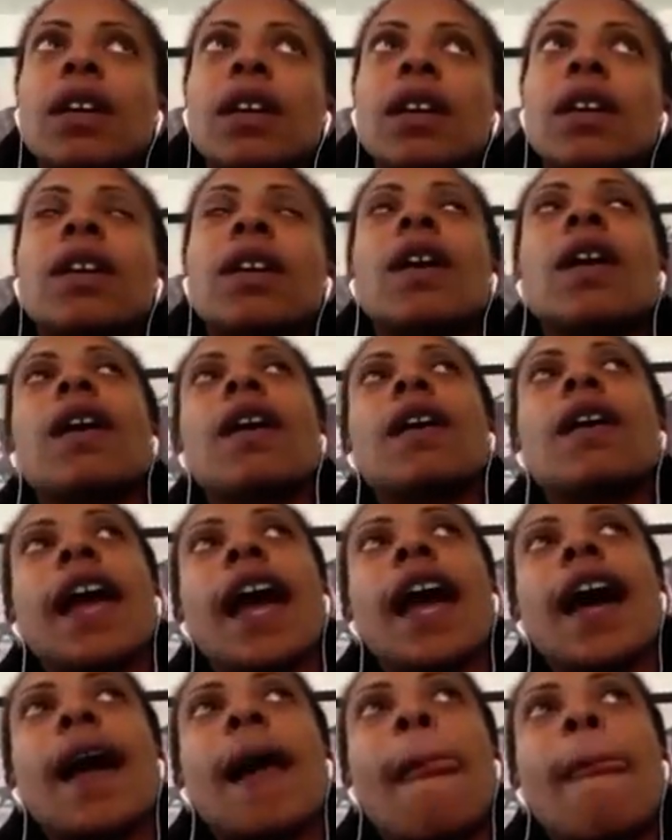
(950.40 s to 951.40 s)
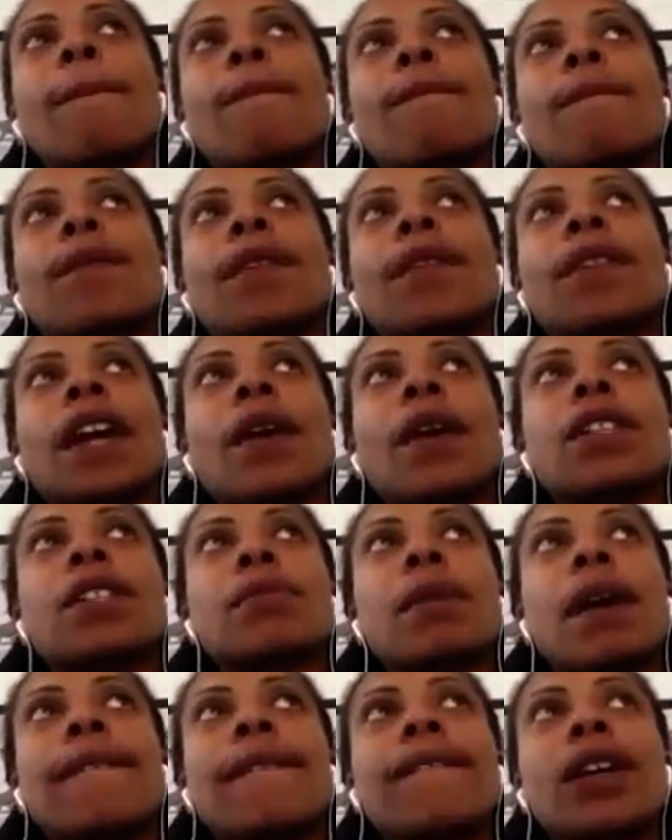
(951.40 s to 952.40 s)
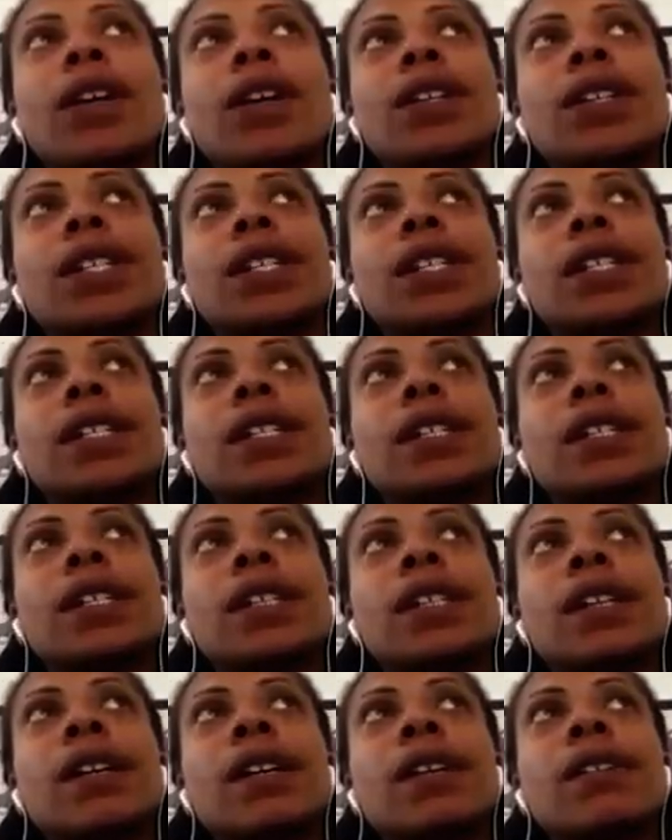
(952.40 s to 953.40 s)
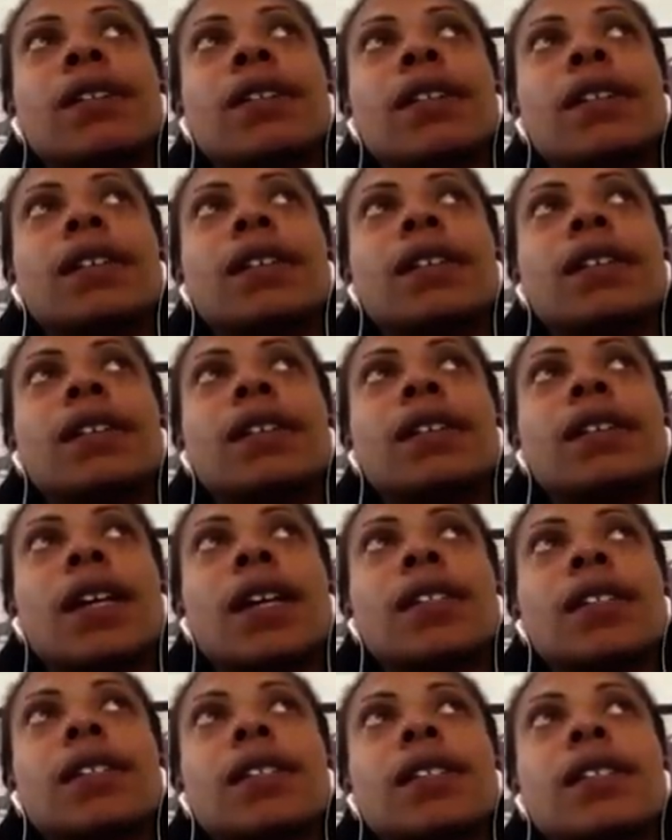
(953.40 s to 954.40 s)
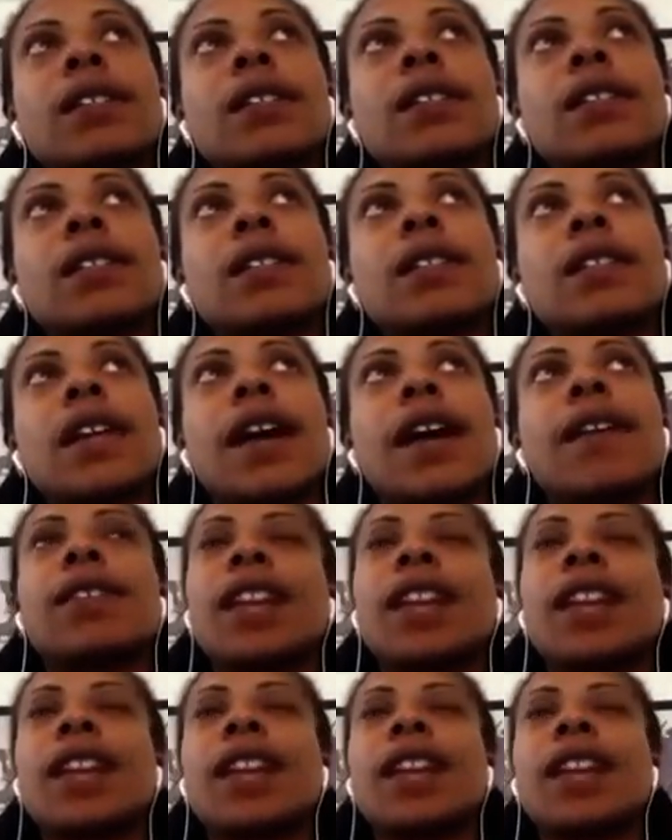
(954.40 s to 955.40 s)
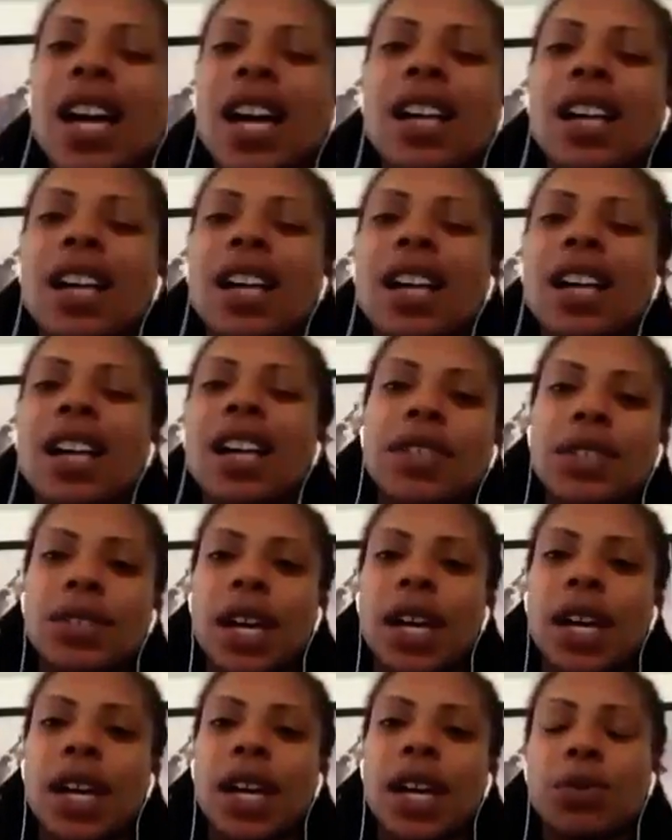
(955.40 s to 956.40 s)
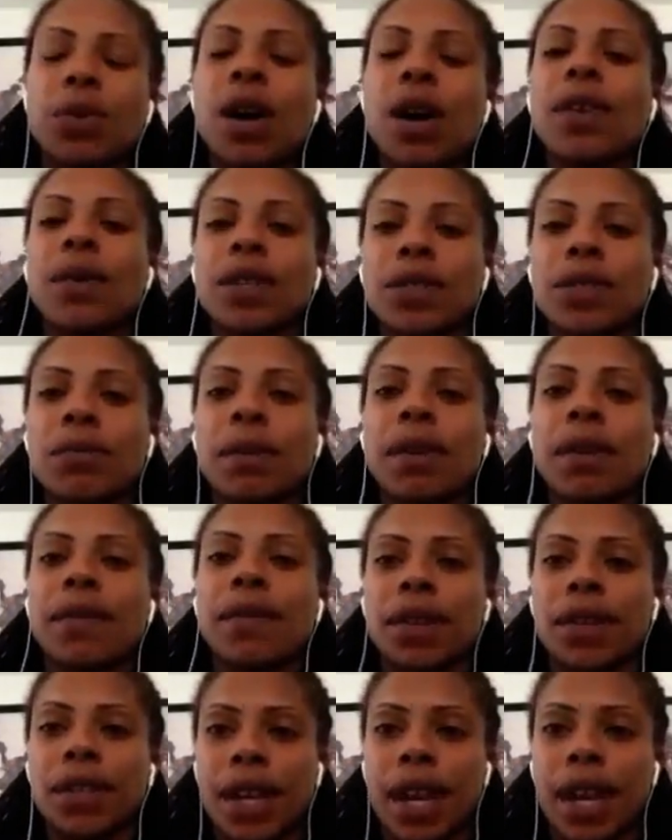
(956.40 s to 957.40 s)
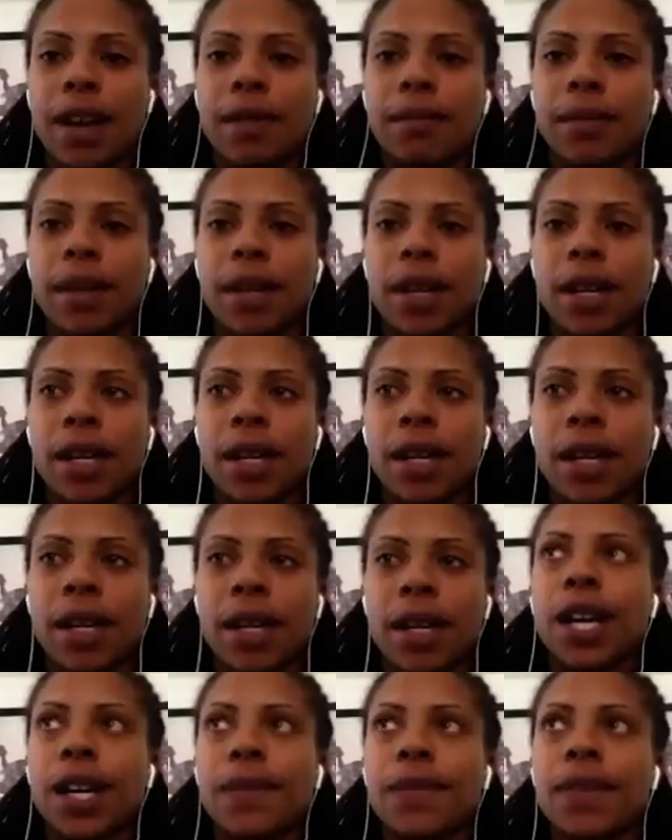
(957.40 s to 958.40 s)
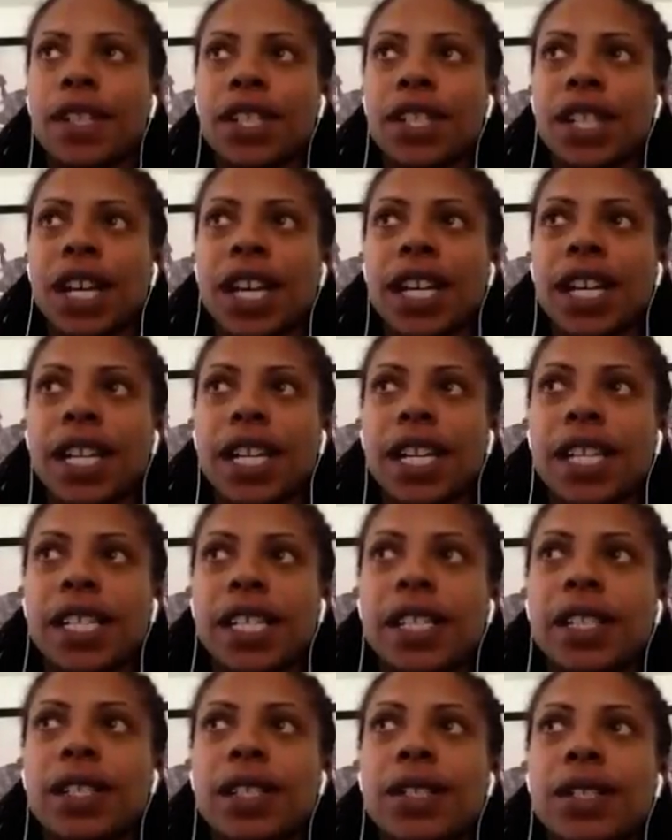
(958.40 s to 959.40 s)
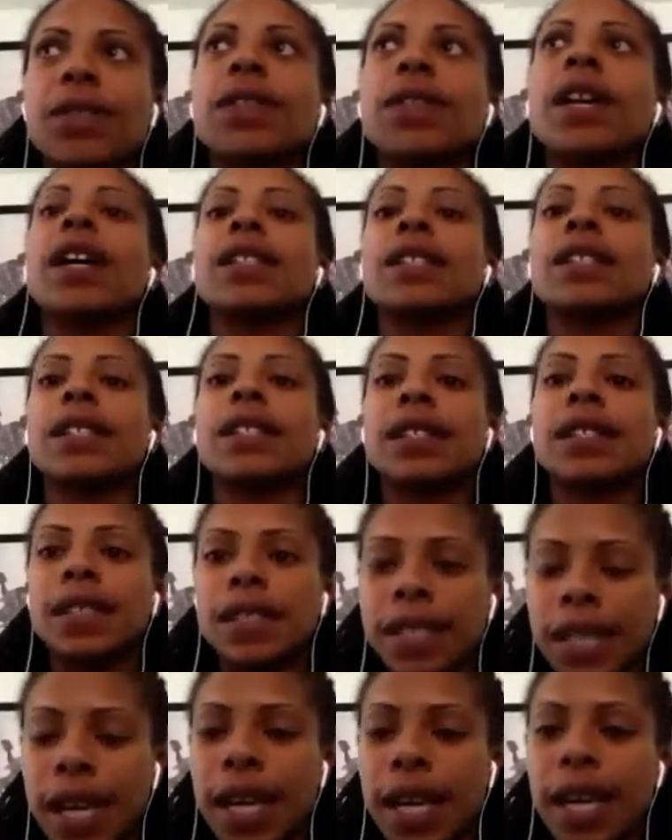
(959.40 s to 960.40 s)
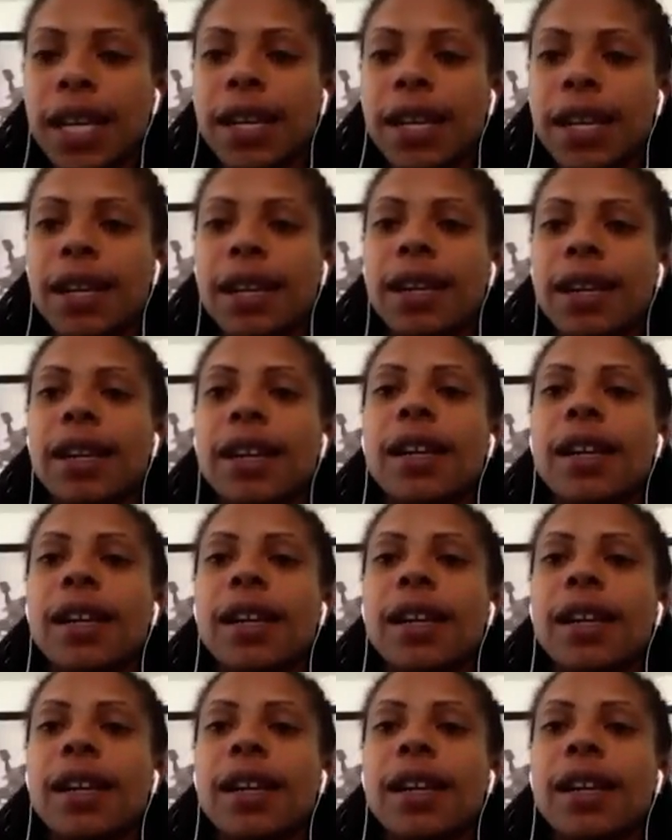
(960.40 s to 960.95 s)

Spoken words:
No, yeah, I think I went to my first, 2011, 2012, I went to my first camp. Started officiating in 2010.